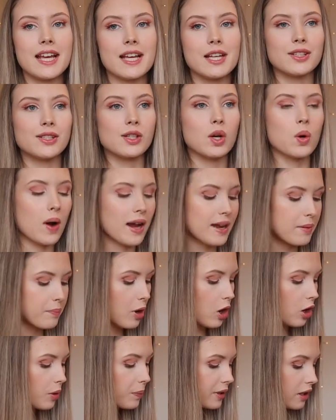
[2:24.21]
is quite
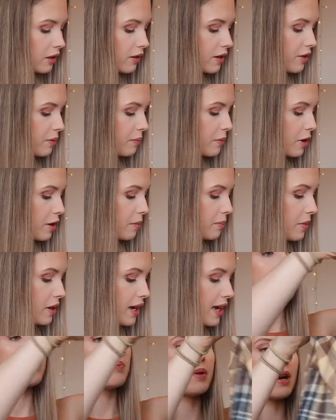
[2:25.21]
popular at the
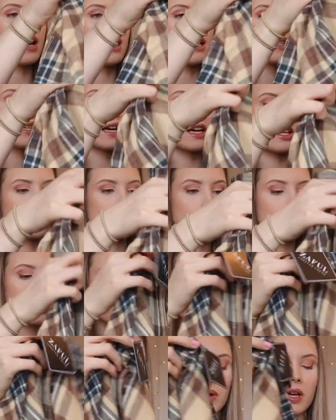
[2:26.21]
moment, but I saw
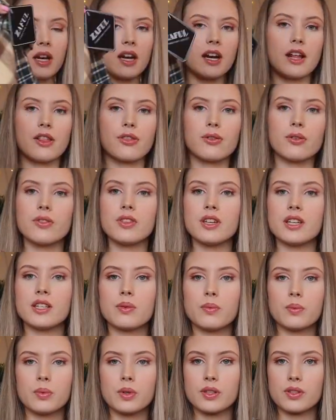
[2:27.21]
this one and I thought
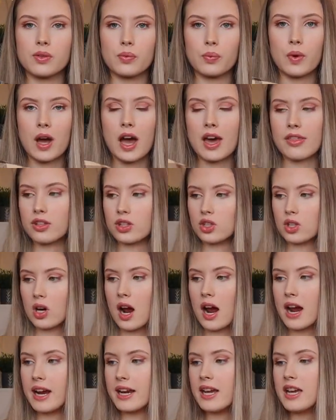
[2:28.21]
this was worth a
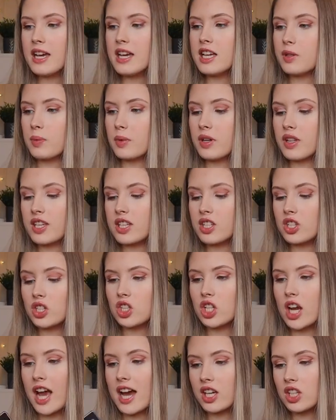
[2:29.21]
try. It's one of these
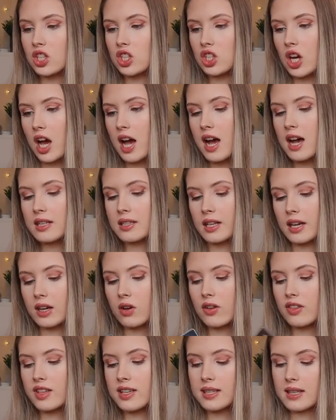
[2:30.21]
checks shirts. I
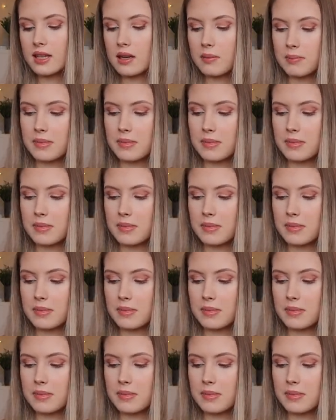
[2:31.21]
got this in a